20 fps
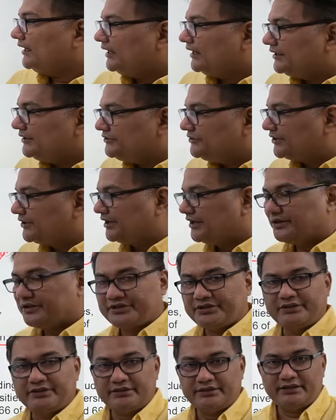
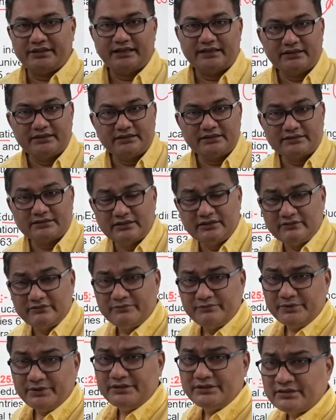education. That itself
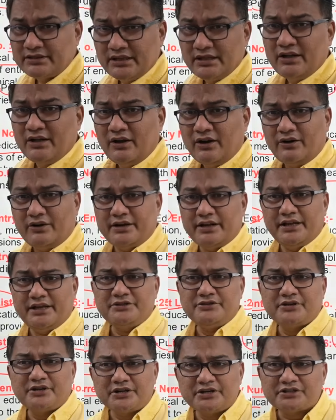means on
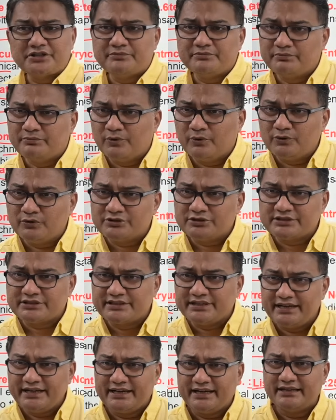education, both
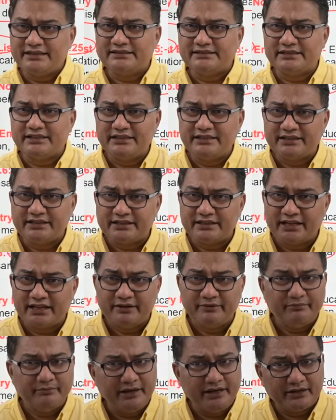state and center
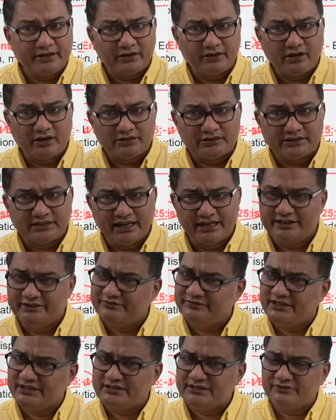can make laws, and if
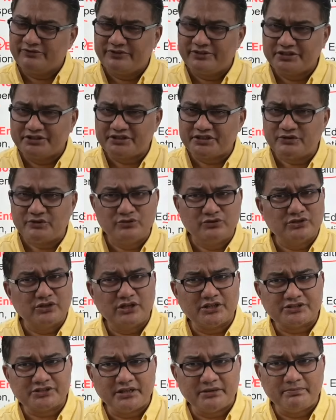there is a friction, whose law
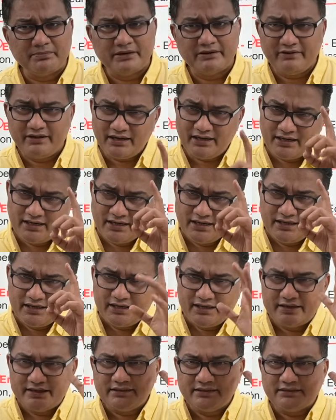shall prevail?
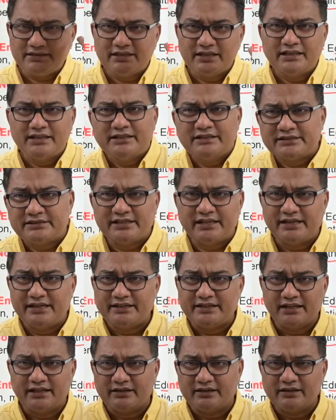It is
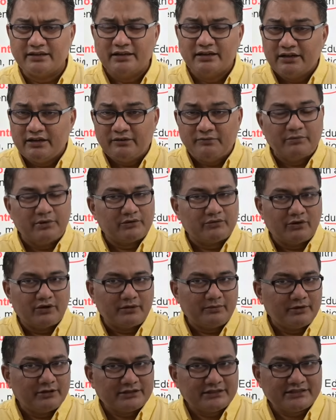center. But what
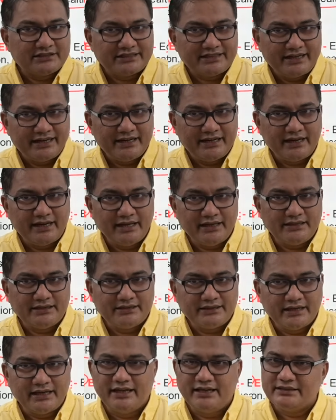about state health?
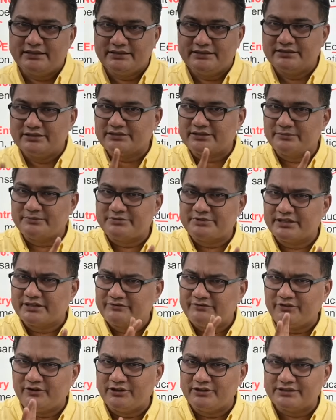Health is a subject
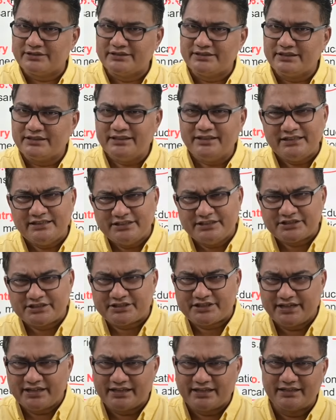falls under
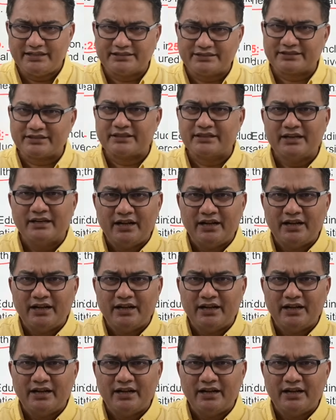state list.